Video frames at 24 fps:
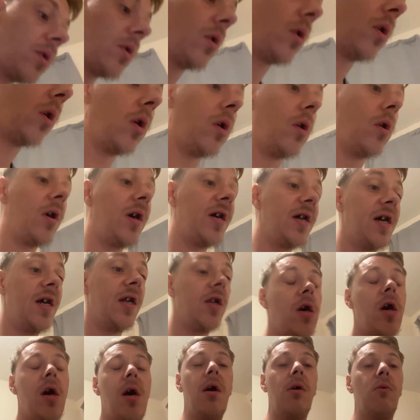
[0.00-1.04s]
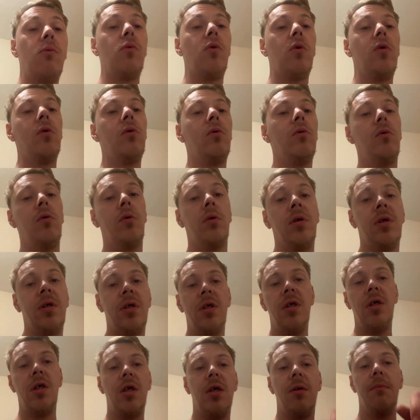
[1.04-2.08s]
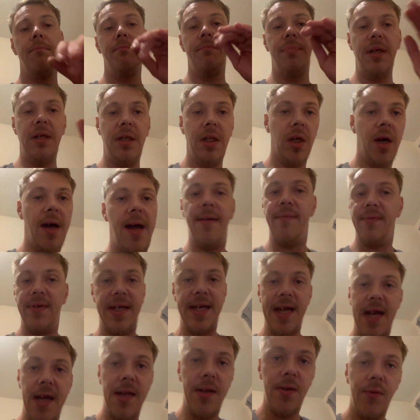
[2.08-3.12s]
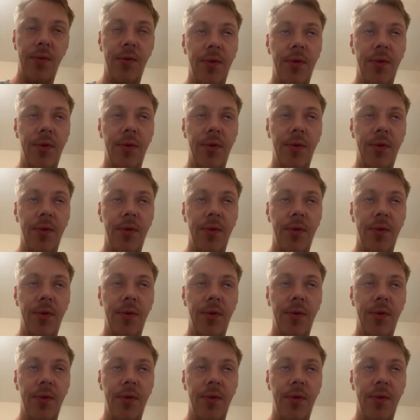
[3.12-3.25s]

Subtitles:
All right, and I will be live again